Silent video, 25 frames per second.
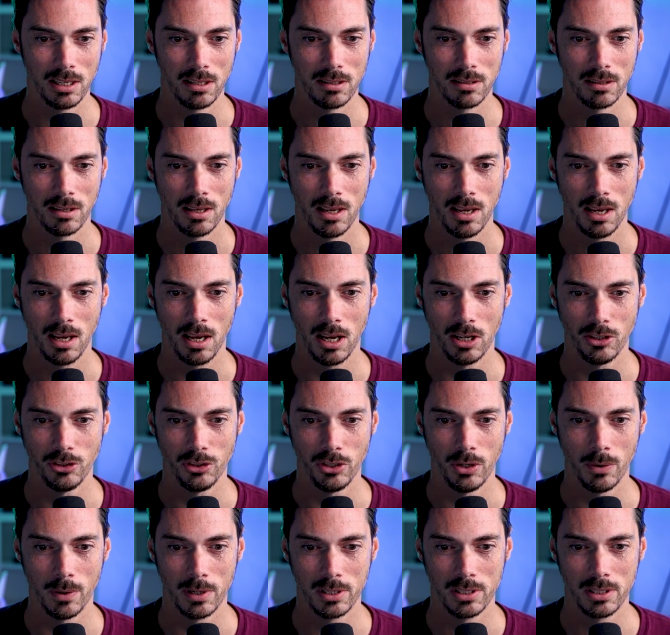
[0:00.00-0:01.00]
ETH and
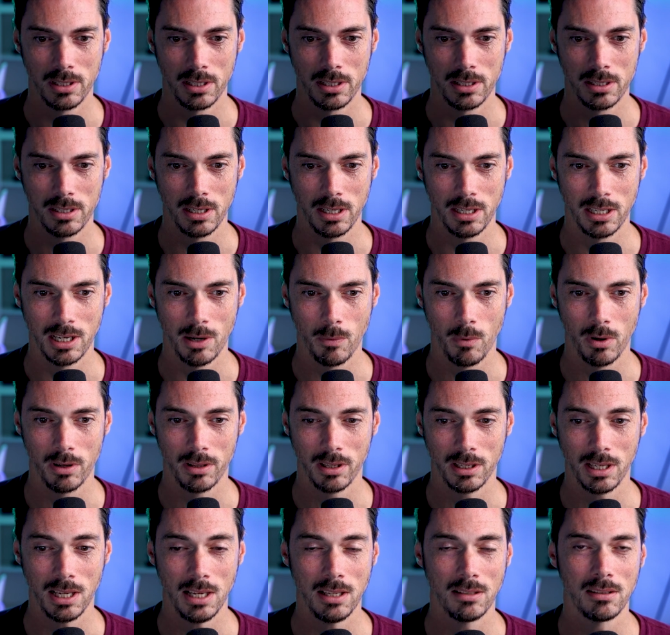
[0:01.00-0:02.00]
USDC. Now, one
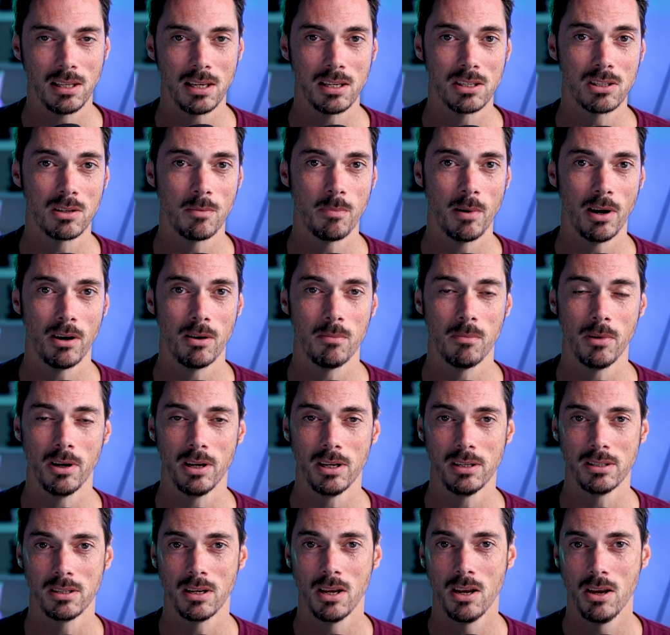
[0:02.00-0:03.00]
of the key things to bear in
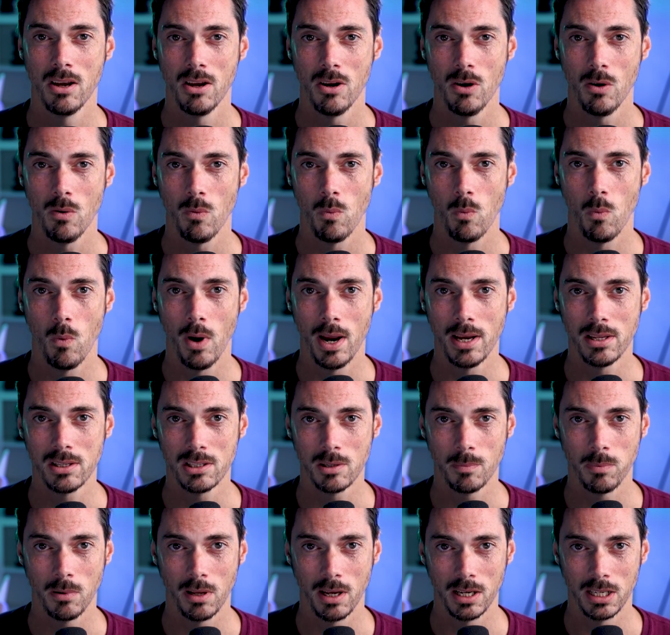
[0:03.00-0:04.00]
mind when
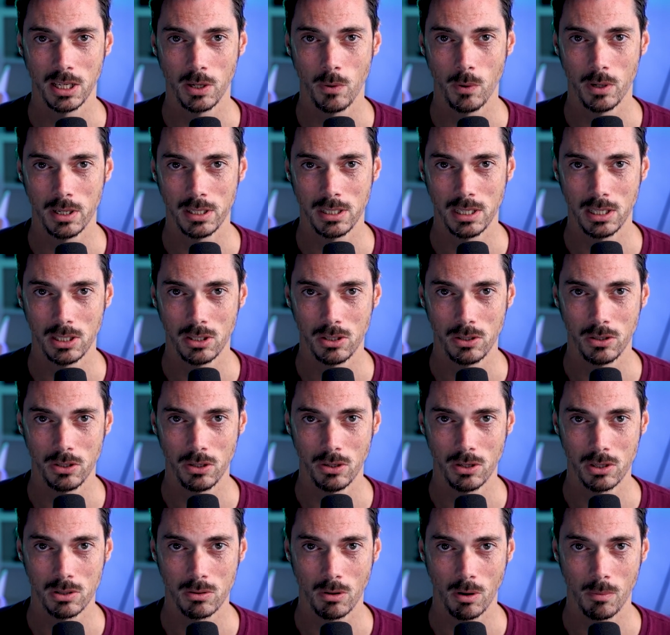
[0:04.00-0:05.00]
supplying liquidity to
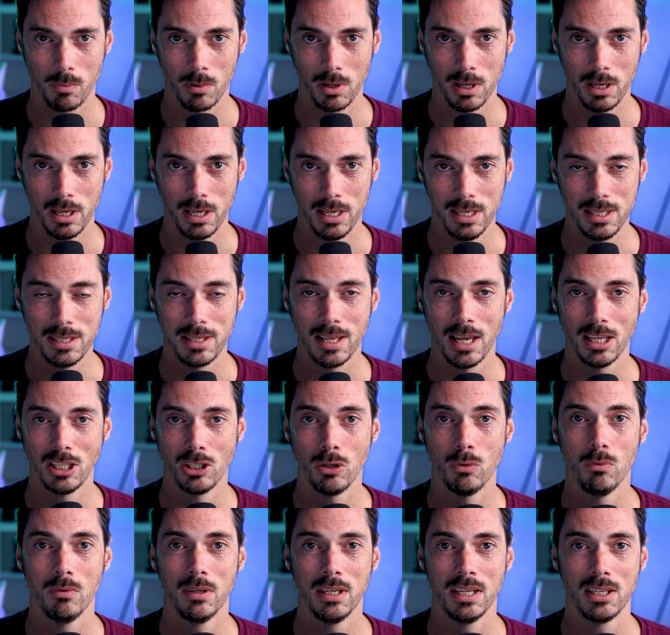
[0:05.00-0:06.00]
Uniswap is that
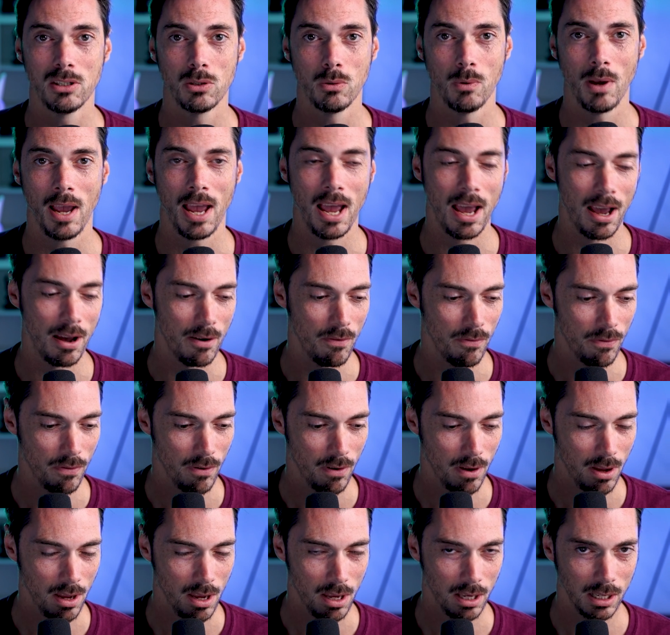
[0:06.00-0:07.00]
you need to have
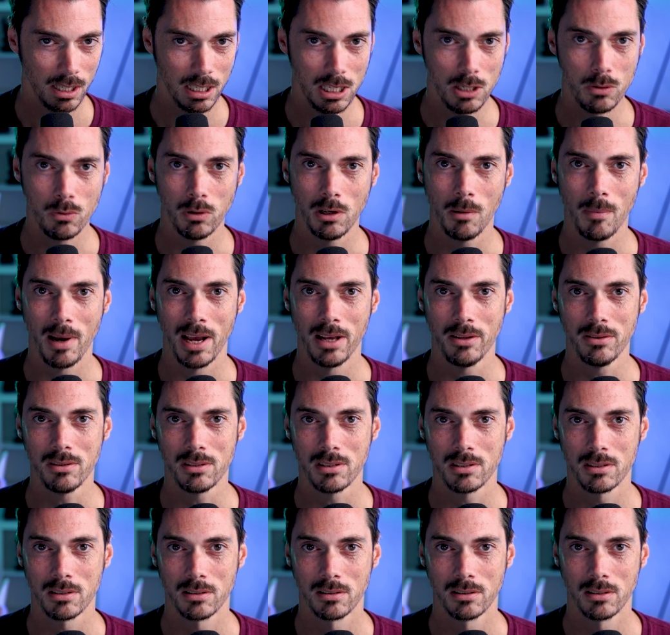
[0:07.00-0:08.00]
equal
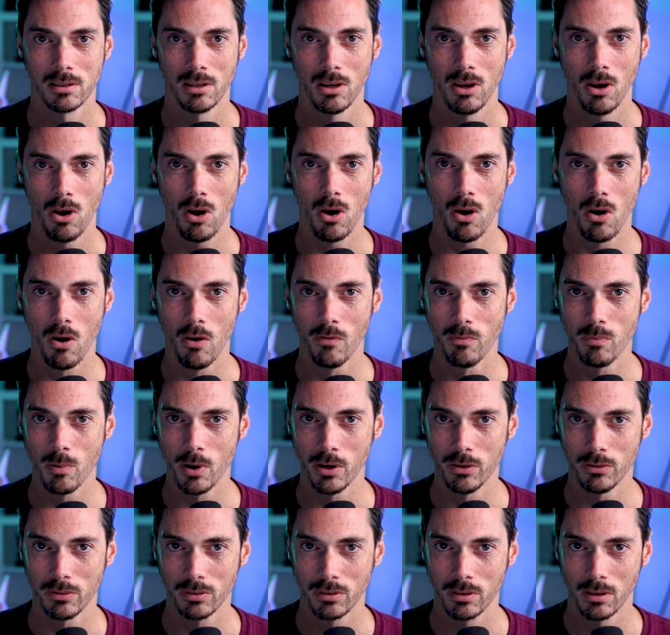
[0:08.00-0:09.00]
amounts of
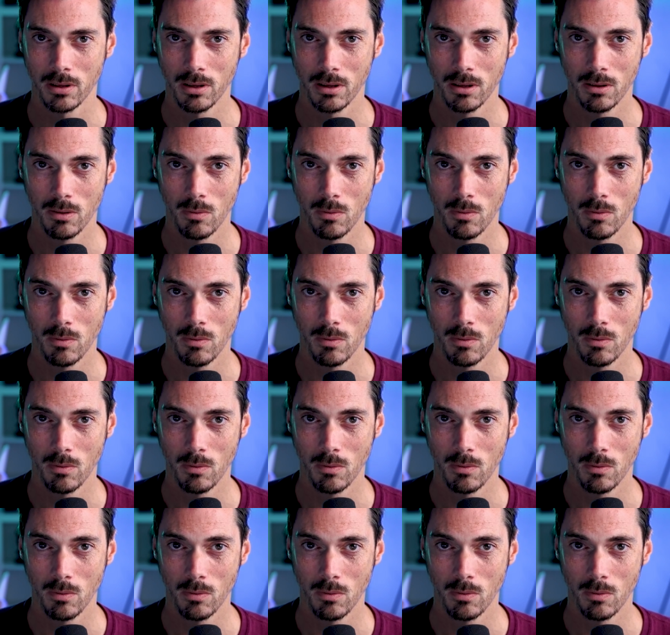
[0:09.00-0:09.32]
both